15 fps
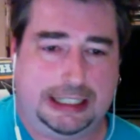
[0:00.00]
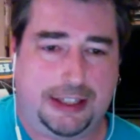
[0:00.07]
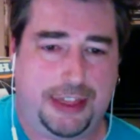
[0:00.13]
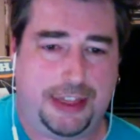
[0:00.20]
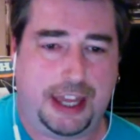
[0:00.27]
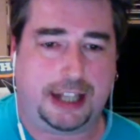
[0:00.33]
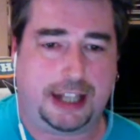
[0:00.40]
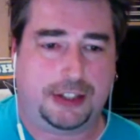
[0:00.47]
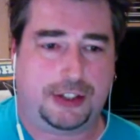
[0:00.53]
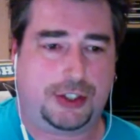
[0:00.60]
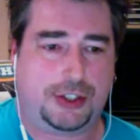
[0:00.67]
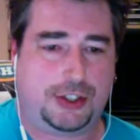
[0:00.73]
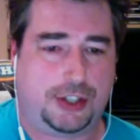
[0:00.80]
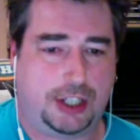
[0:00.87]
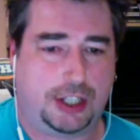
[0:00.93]

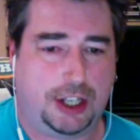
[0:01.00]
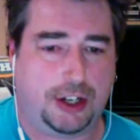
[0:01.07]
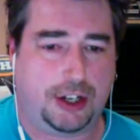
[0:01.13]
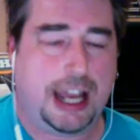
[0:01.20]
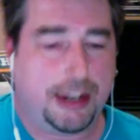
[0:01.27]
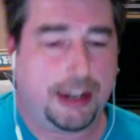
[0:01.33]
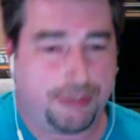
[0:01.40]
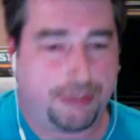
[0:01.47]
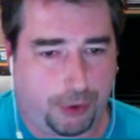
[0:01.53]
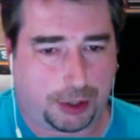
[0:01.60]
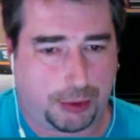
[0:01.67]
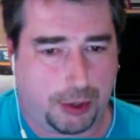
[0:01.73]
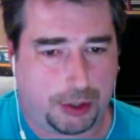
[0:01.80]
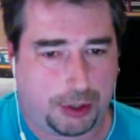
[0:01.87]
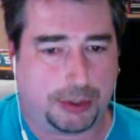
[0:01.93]
that's, I had 4
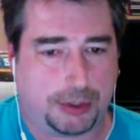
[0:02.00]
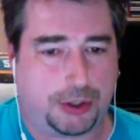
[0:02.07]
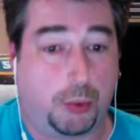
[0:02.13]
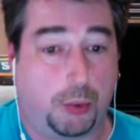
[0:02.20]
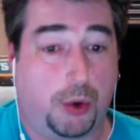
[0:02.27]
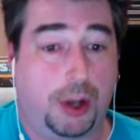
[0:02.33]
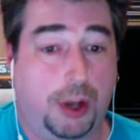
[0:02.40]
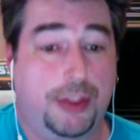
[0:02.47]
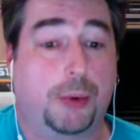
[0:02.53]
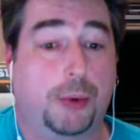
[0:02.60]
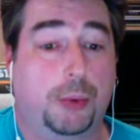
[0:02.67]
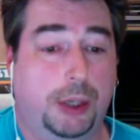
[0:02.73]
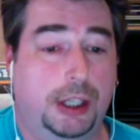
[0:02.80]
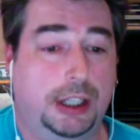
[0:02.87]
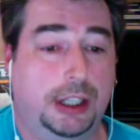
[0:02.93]
quotes, but the one that
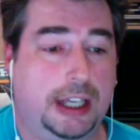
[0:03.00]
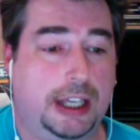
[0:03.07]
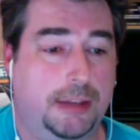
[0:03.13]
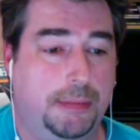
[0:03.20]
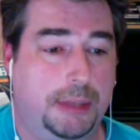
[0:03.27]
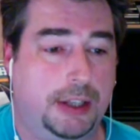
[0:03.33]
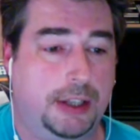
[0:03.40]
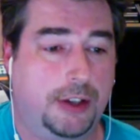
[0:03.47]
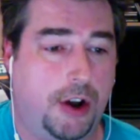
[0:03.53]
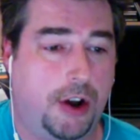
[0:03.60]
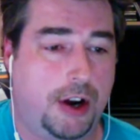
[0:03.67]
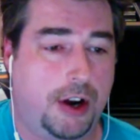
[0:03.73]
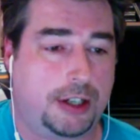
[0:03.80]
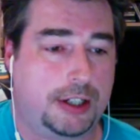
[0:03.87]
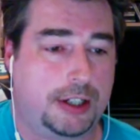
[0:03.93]
really hit me the
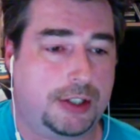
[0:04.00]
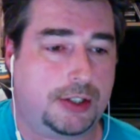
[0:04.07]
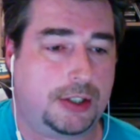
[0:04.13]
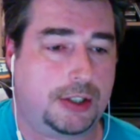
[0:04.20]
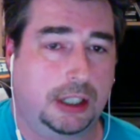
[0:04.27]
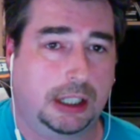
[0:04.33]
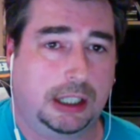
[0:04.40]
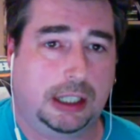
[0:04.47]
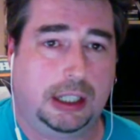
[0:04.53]
hardest